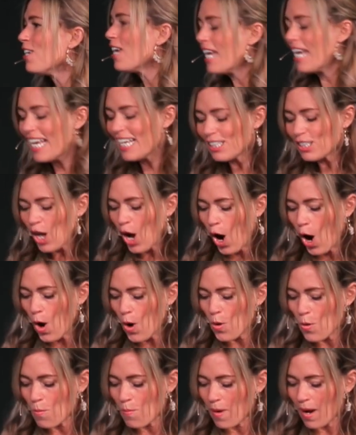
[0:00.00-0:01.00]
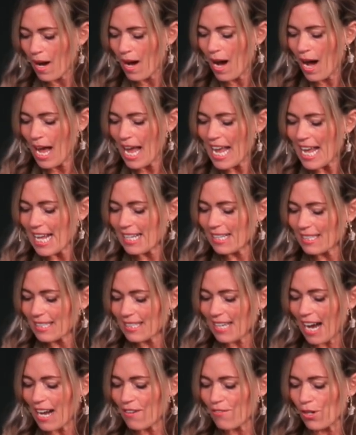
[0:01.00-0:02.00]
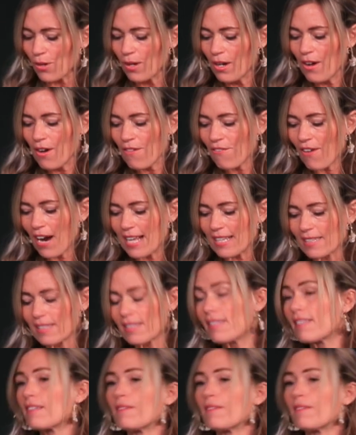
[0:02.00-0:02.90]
his home inside of you. Friends,